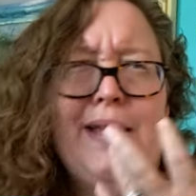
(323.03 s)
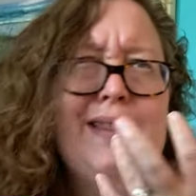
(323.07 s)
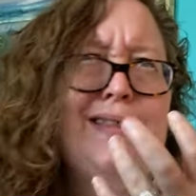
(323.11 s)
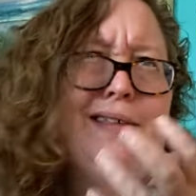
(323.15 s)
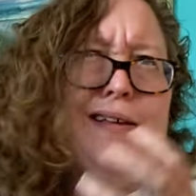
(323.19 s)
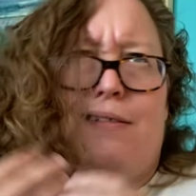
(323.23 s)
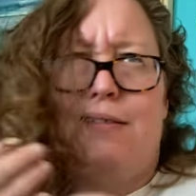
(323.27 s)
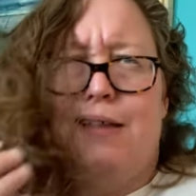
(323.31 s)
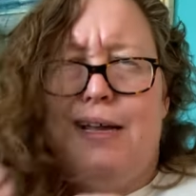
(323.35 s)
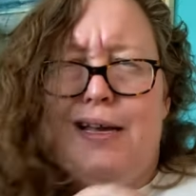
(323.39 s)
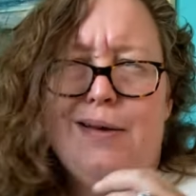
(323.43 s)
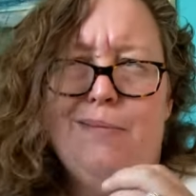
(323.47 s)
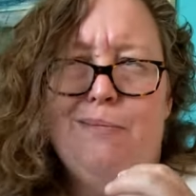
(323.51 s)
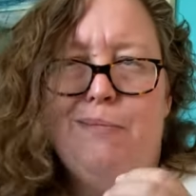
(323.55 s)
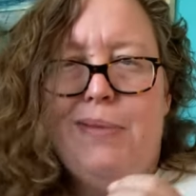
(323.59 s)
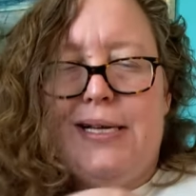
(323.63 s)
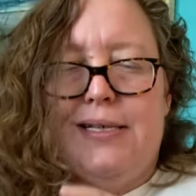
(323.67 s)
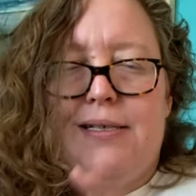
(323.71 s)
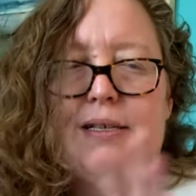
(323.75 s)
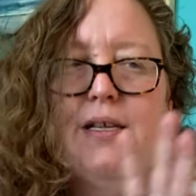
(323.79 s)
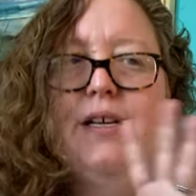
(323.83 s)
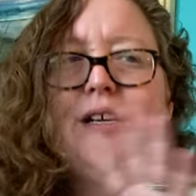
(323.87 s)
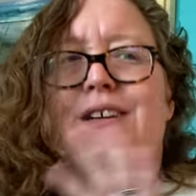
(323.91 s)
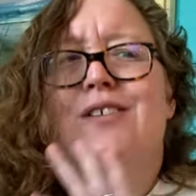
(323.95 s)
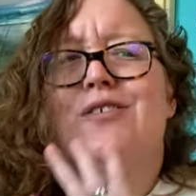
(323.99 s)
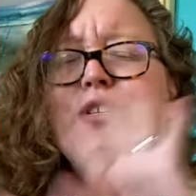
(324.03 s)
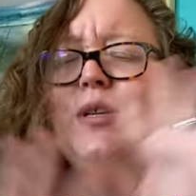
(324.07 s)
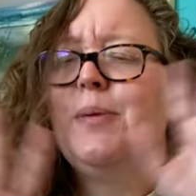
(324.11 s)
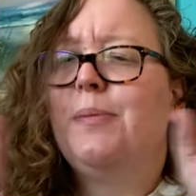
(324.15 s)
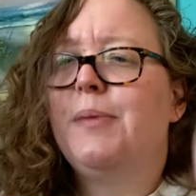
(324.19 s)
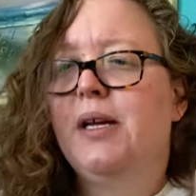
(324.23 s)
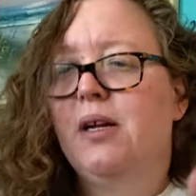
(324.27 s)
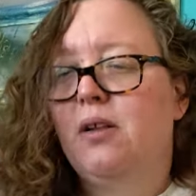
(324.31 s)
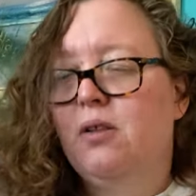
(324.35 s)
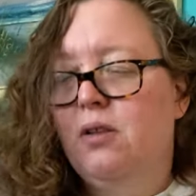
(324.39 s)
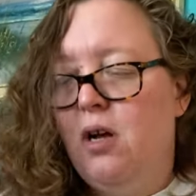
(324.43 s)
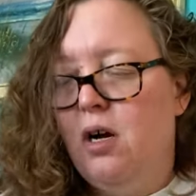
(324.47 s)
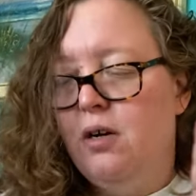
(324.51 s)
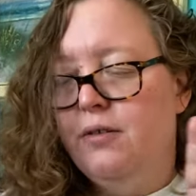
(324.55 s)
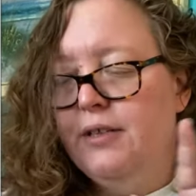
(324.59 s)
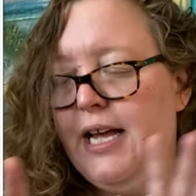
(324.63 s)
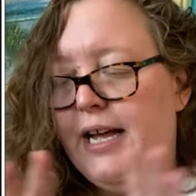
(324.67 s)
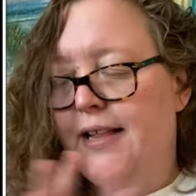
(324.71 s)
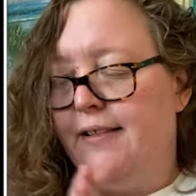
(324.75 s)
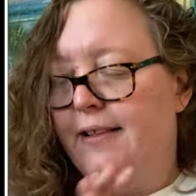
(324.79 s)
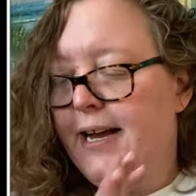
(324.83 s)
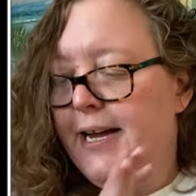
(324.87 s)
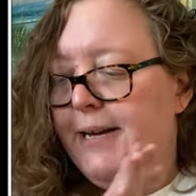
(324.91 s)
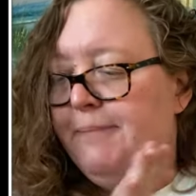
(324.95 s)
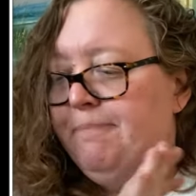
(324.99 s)
I think like embezzling or something along
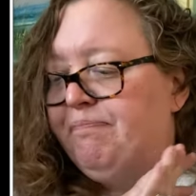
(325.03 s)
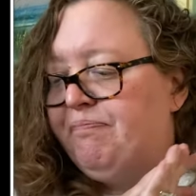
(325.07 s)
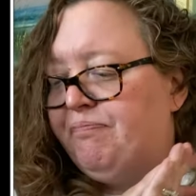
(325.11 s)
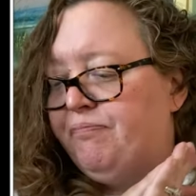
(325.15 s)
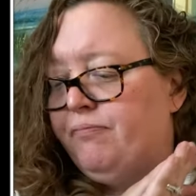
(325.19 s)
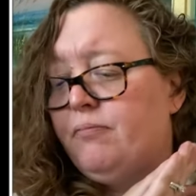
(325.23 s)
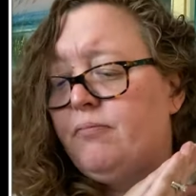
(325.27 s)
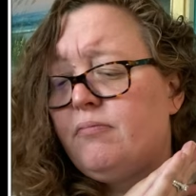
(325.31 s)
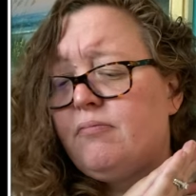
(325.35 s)
that line.